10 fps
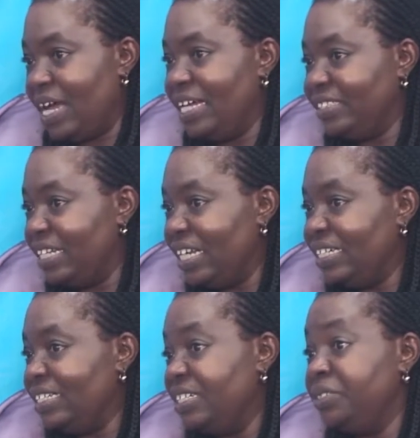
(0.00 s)
Angela
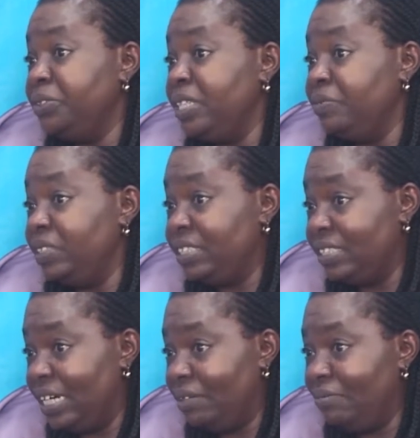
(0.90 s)
needed to give it
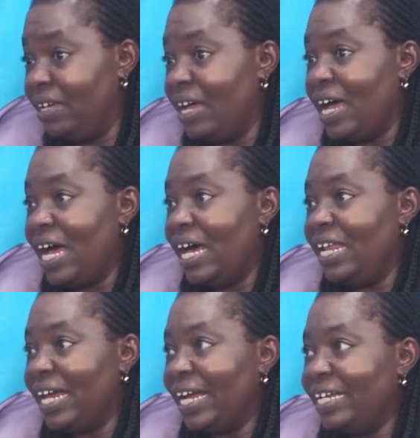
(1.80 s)
time. And
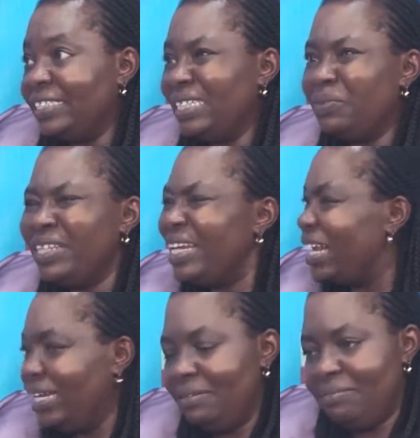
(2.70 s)
like I said, with a
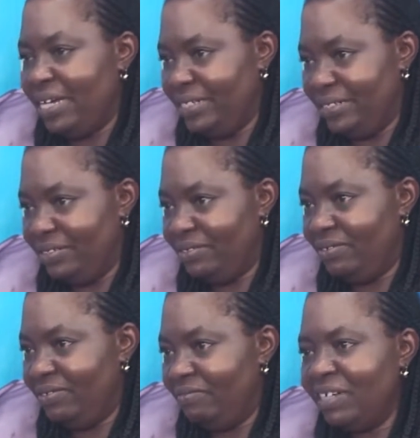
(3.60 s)
clean mind,
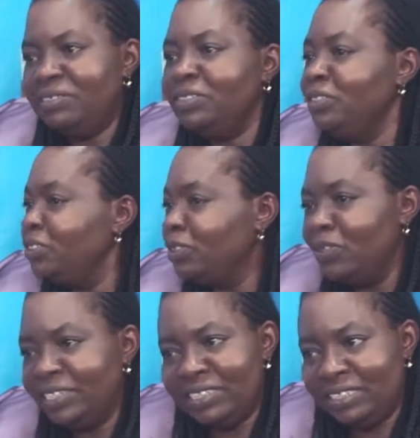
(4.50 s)
why don't you just
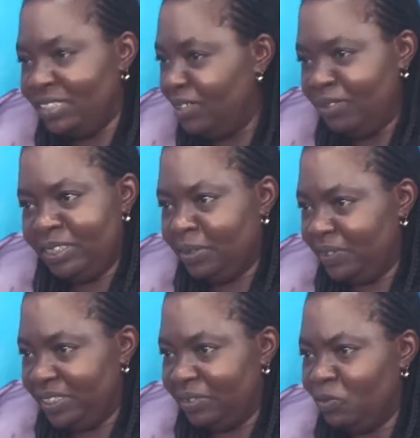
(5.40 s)
go and seek the Lord's
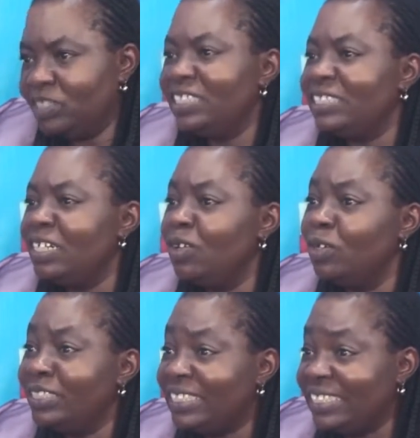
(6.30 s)
face? What is the
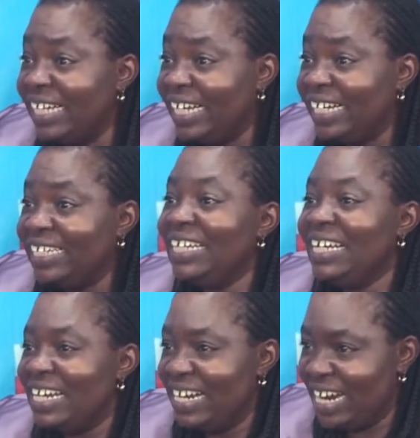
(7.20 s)
Lord saying
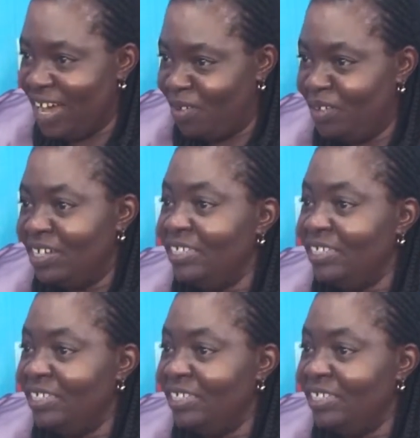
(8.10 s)
now? No.